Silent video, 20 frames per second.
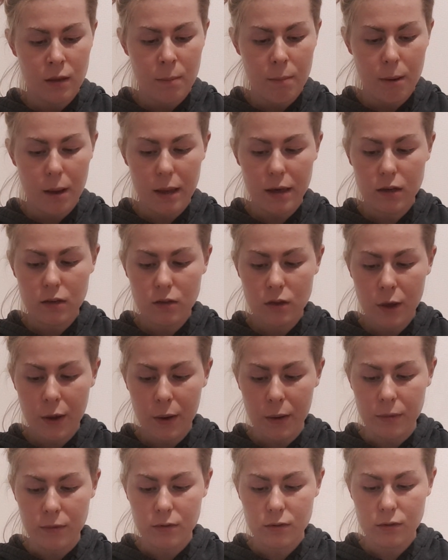but in a
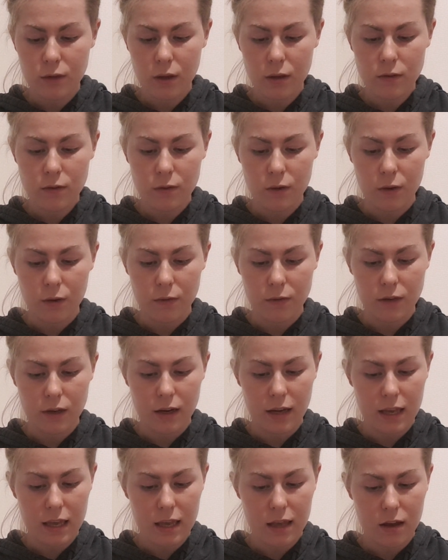tone so soft
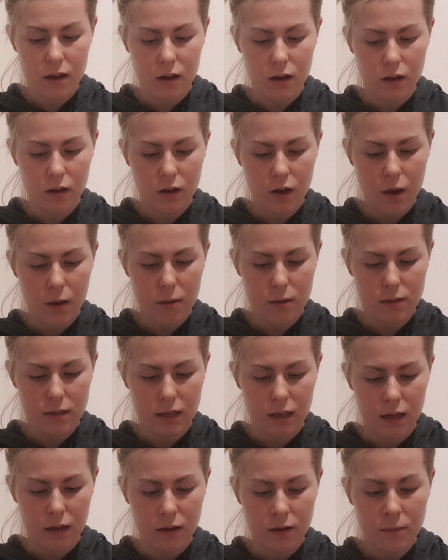and eager and
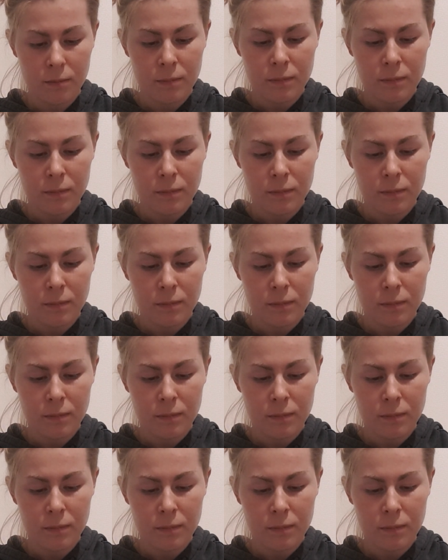coaxing